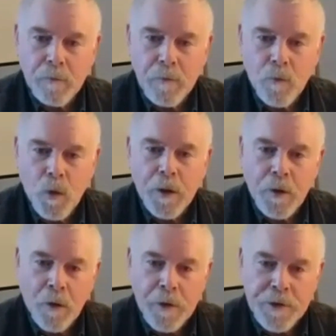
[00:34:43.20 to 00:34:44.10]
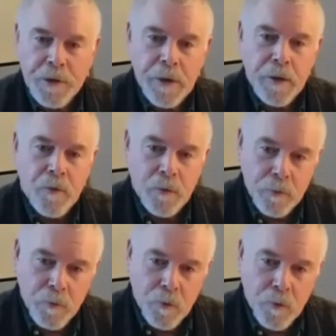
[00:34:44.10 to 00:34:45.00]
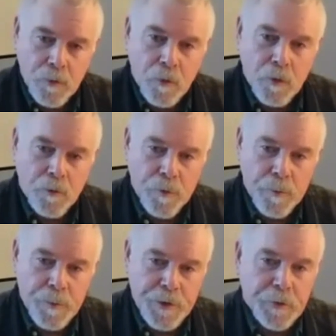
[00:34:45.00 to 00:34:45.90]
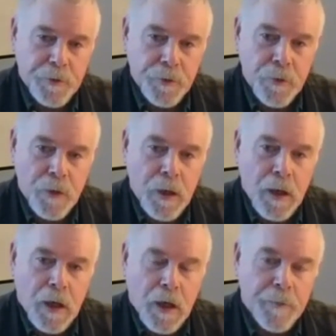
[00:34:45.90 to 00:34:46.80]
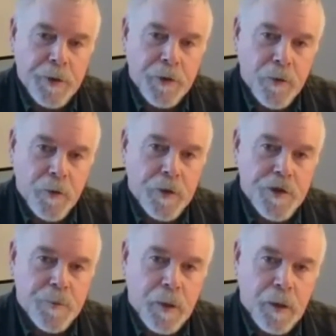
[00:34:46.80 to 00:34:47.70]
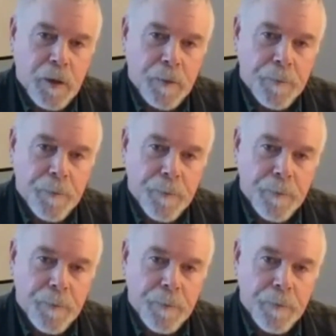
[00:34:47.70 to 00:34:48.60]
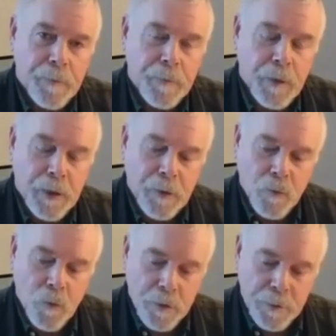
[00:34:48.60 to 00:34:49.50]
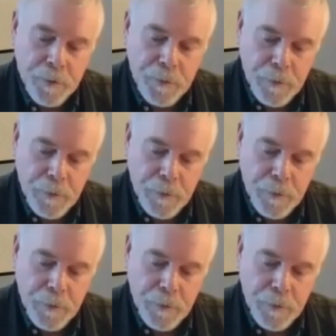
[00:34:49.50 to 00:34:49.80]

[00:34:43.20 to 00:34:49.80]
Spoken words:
what RSA or local groups can do. I'm encouraged by what